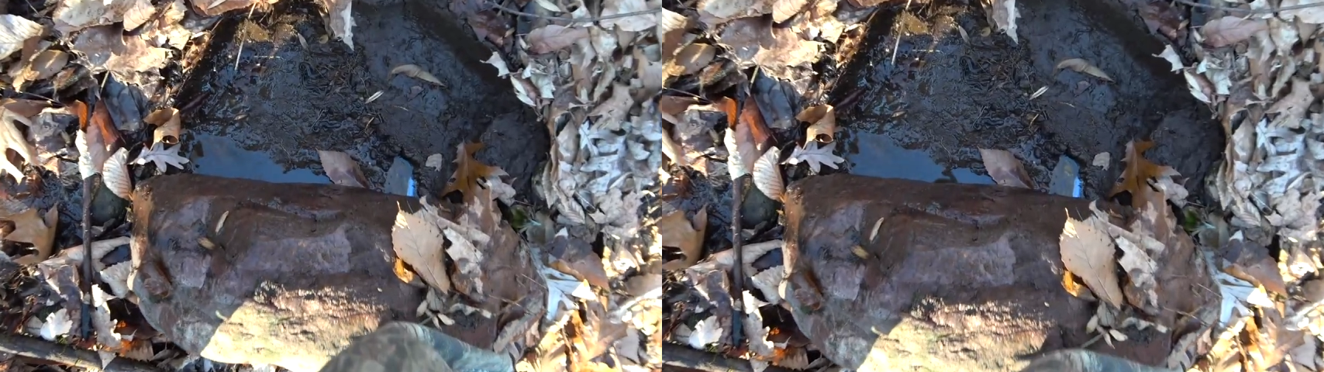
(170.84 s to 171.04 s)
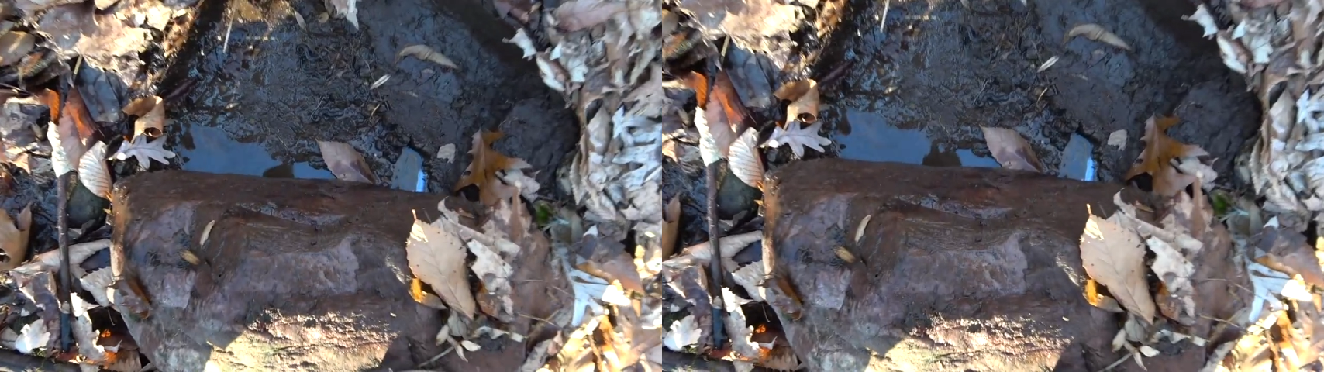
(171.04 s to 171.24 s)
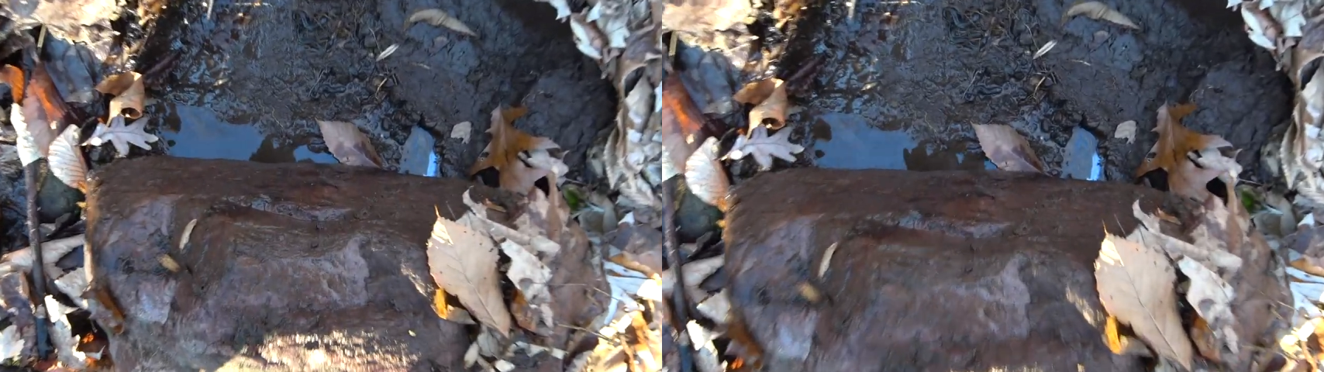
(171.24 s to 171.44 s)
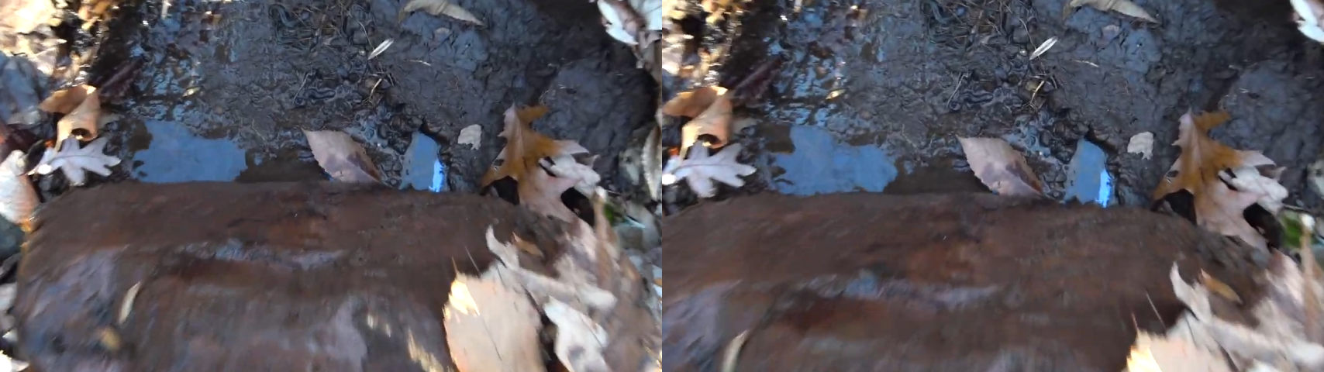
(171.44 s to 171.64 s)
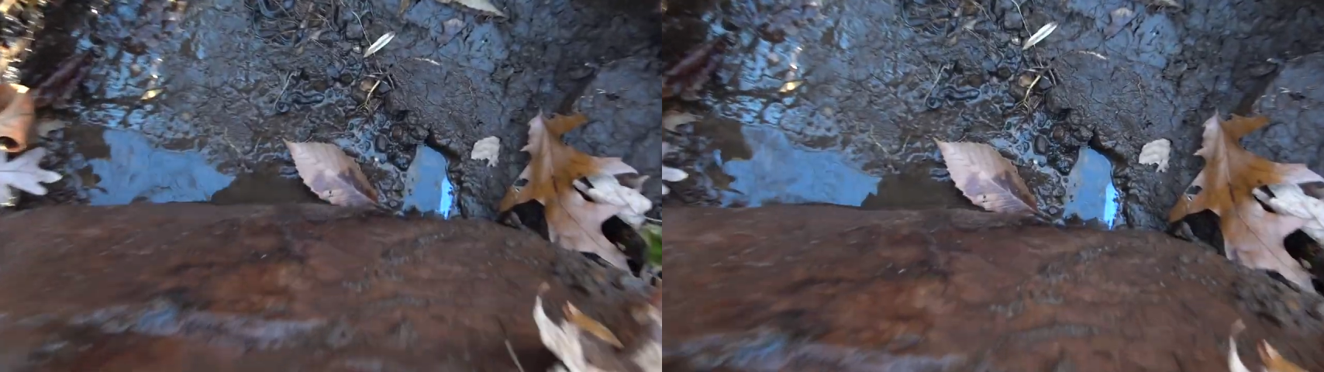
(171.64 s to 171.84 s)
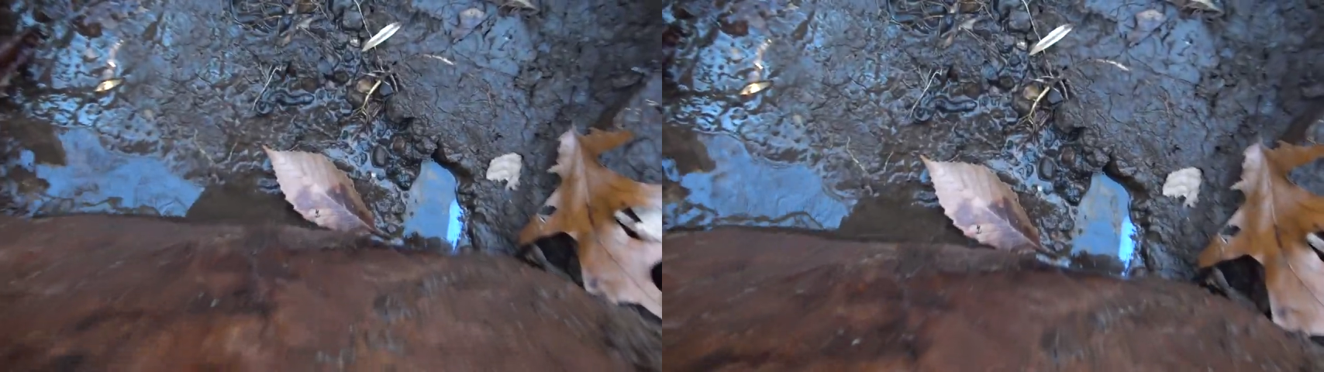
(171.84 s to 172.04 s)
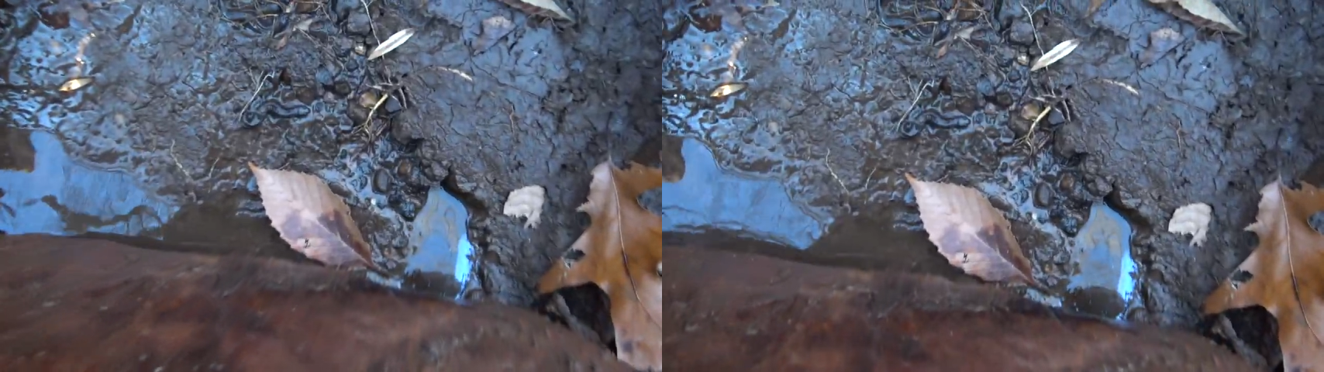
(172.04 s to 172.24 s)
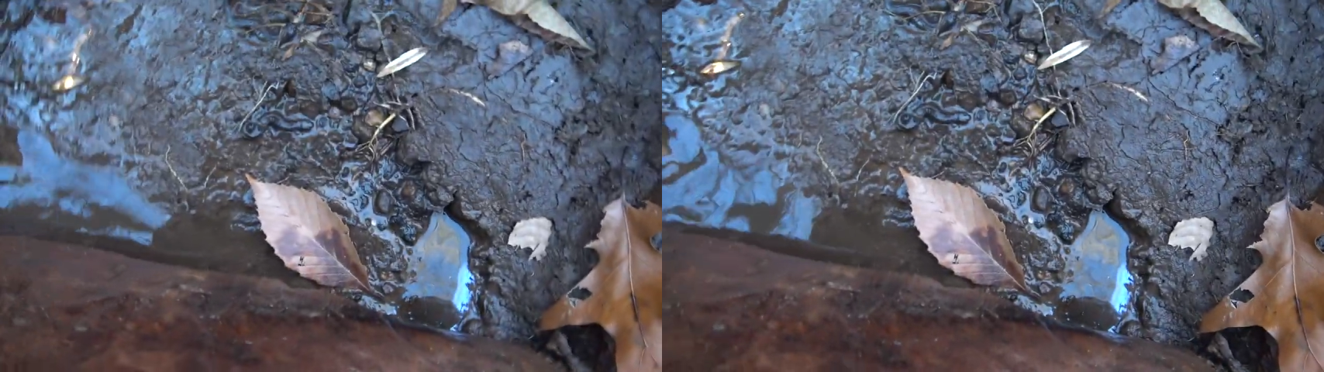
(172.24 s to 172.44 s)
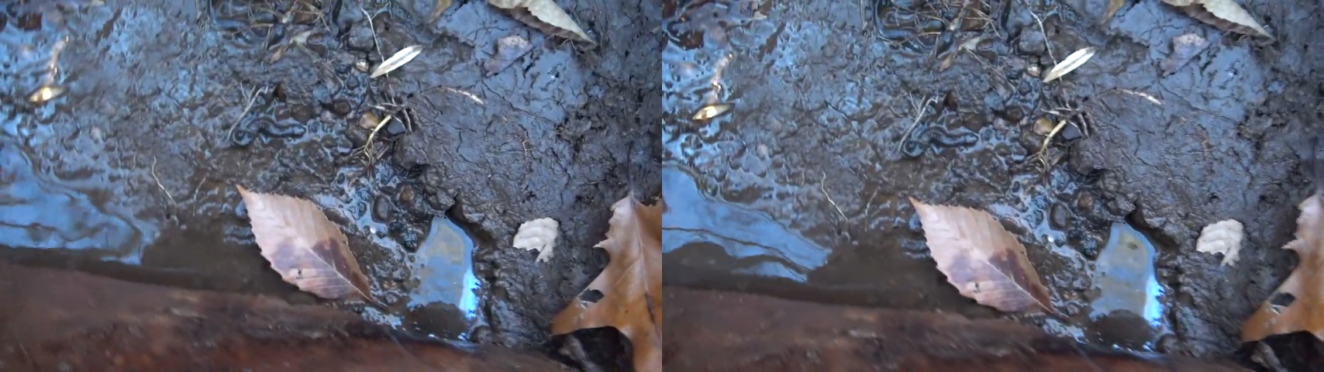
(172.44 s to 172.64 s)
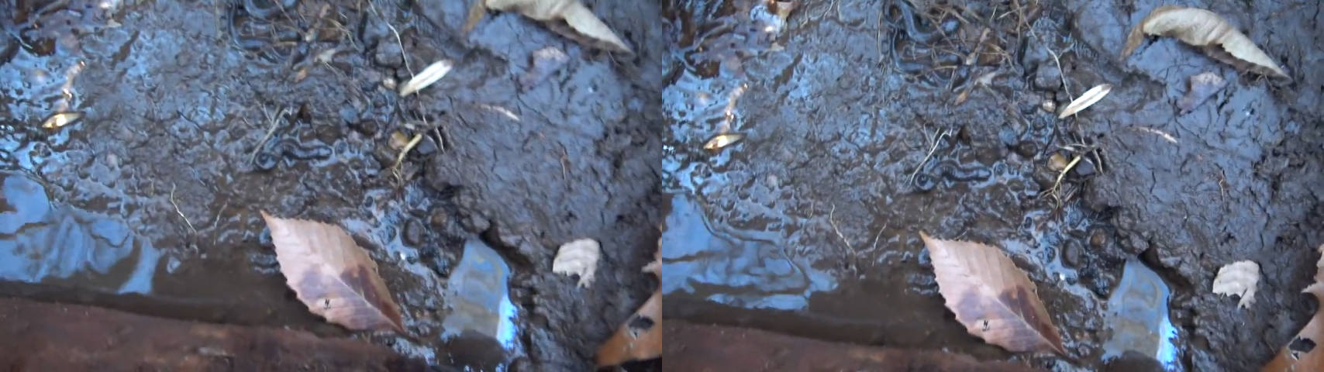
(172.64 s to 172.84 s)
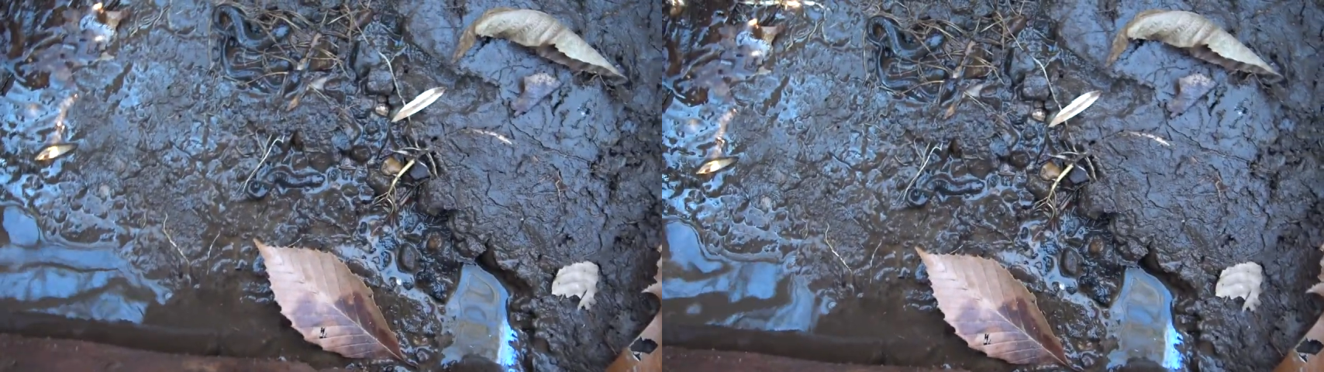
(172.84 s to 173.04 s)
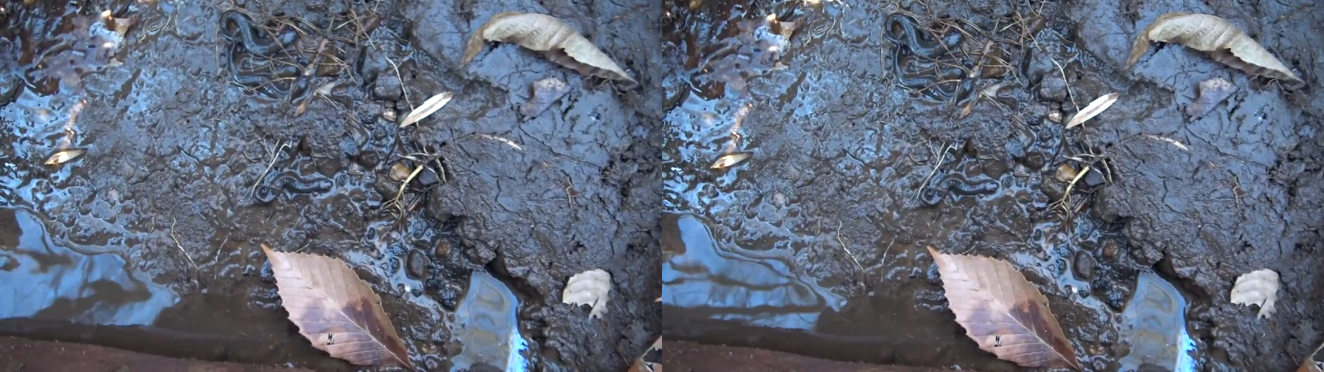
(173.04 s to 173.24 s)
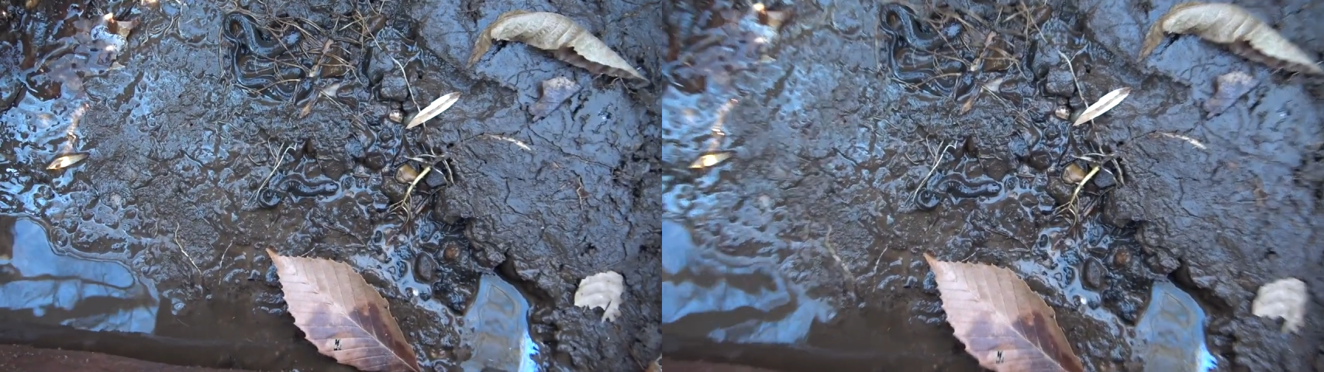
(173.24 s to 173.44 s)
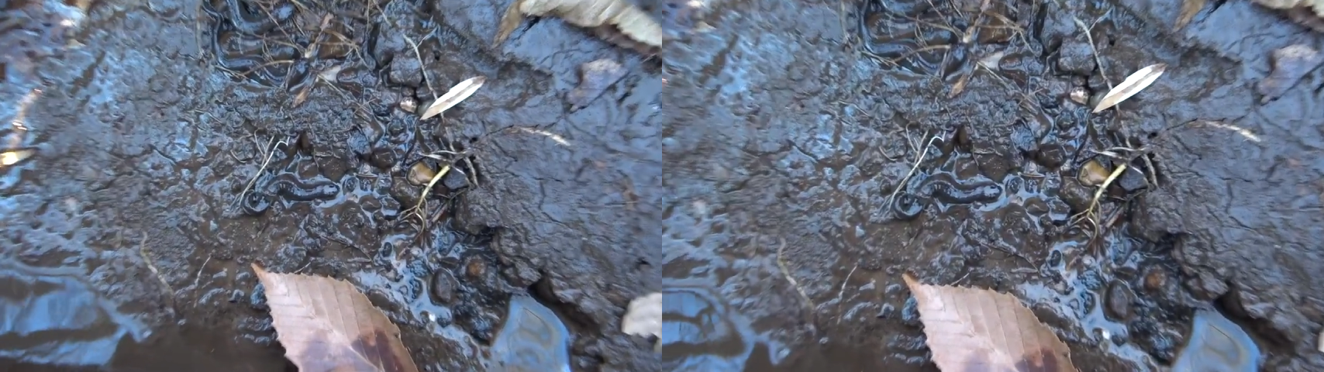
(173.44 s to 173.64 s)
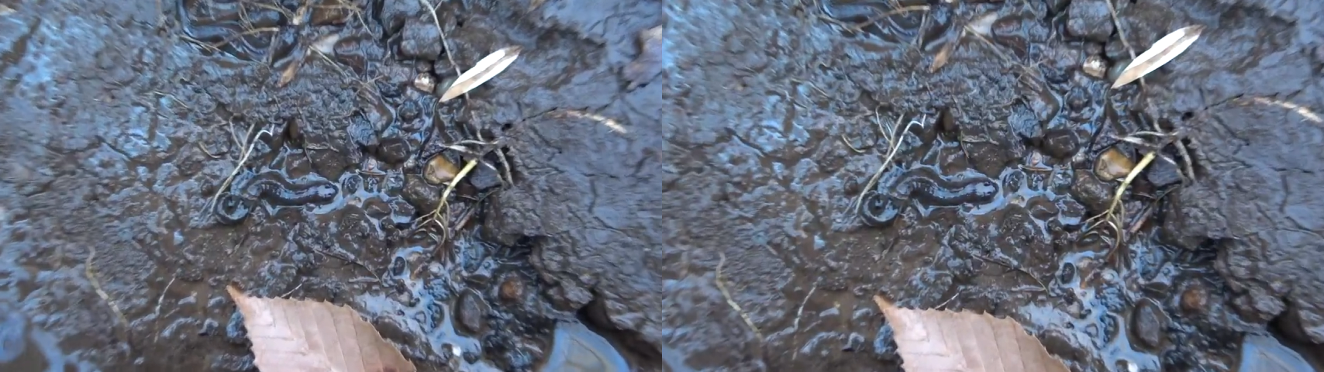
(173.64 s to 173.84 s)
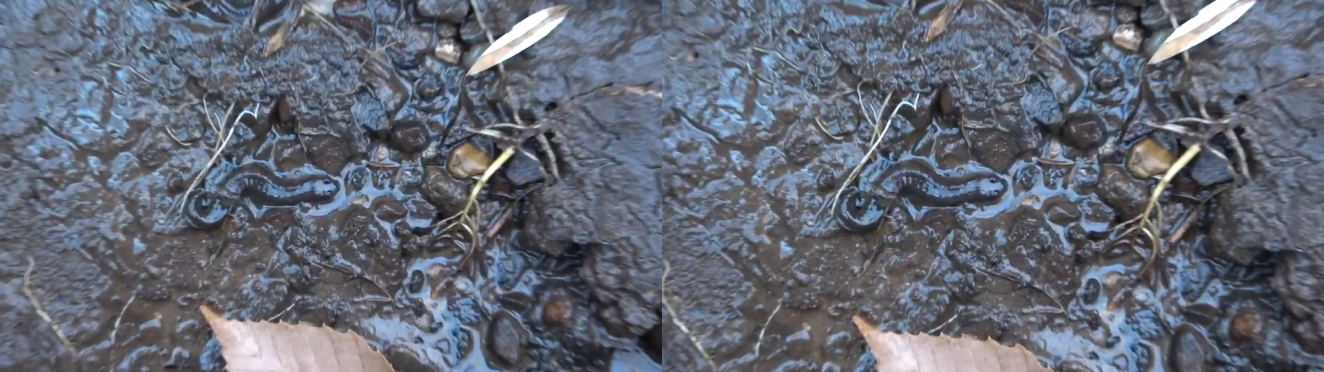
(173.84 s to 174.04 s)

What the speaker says: No face is visible, so there are no lips to read.